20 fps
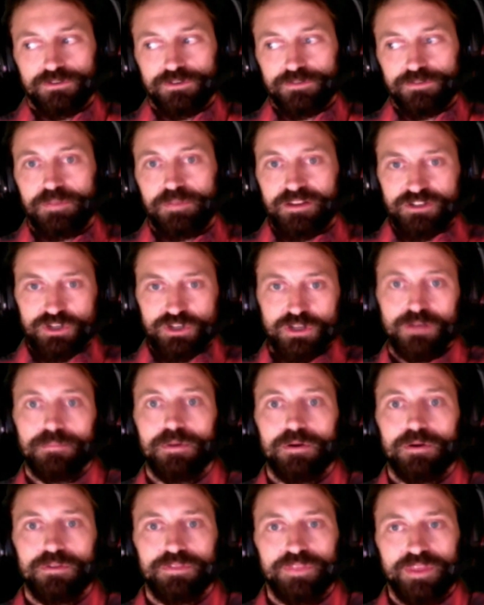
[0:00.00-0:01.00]
just bitching
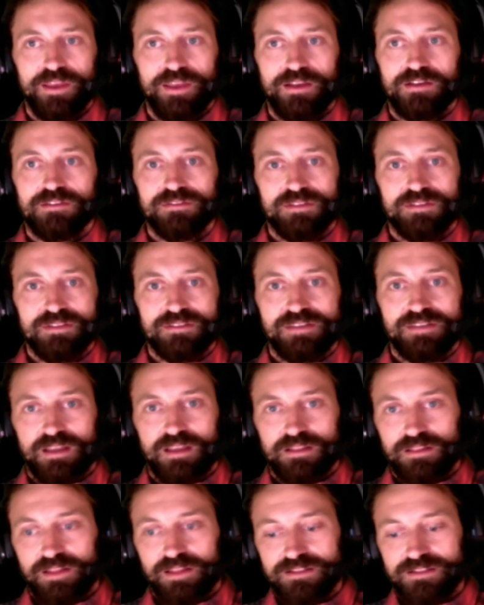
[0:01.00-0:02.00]
about things it's
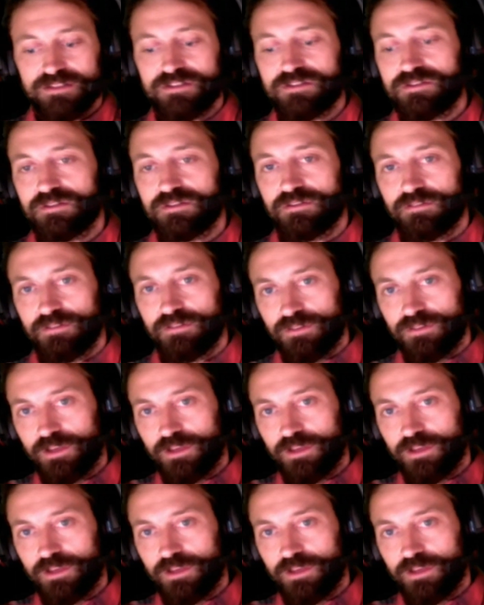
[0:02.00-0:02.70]
like let's